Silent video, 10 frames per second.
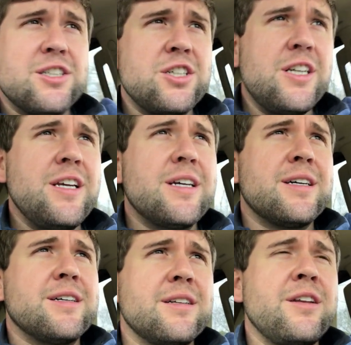She,
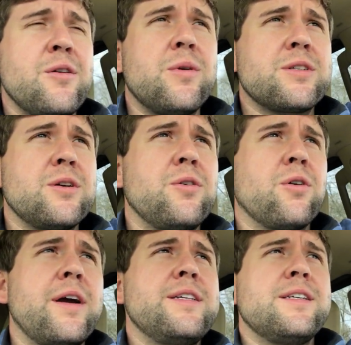uh, you know, what's so
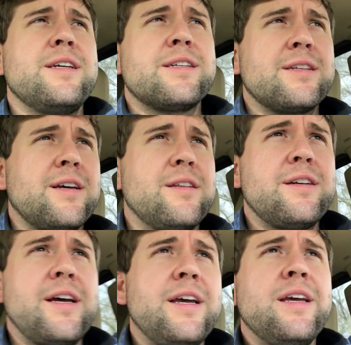crazy is the other
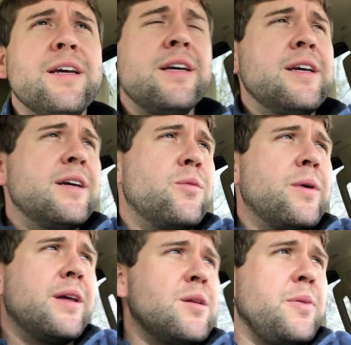day
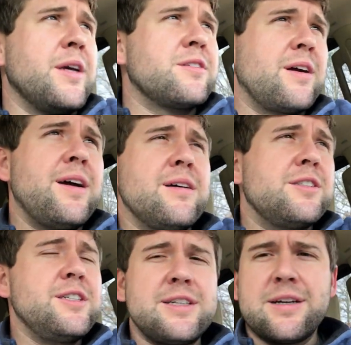when the pigs are out,
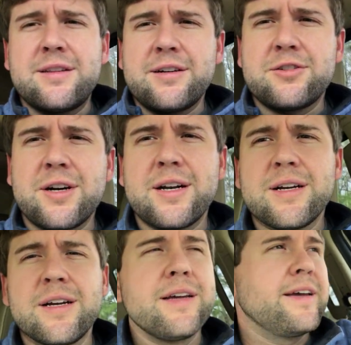she's out there trying
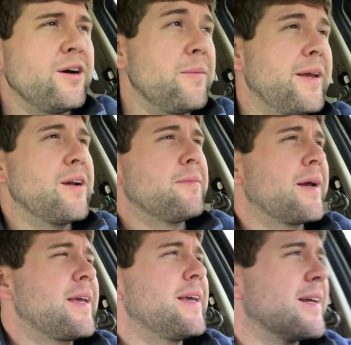to help me get them
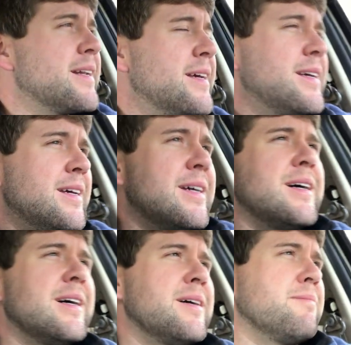back in.
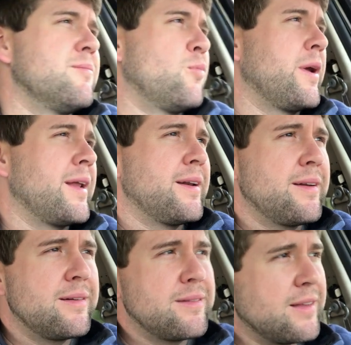Um,
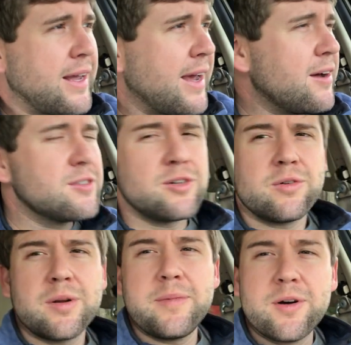when the cows don't
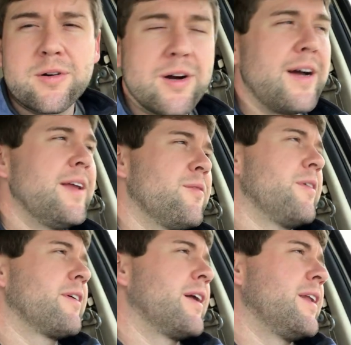want to milk right and
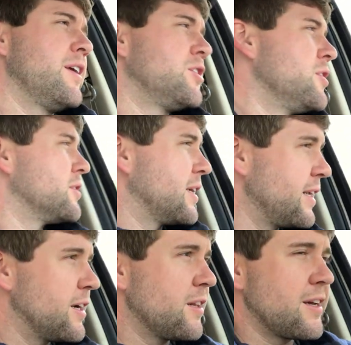we've got issues and I
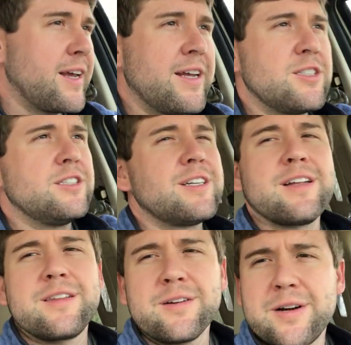need another hand, she's
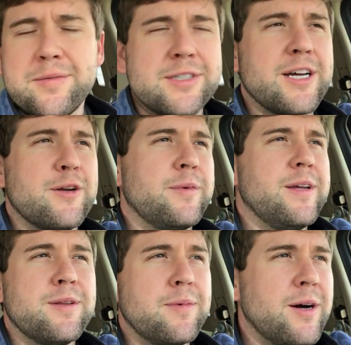out there right beside
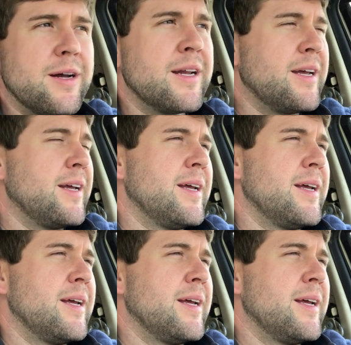me in the mud.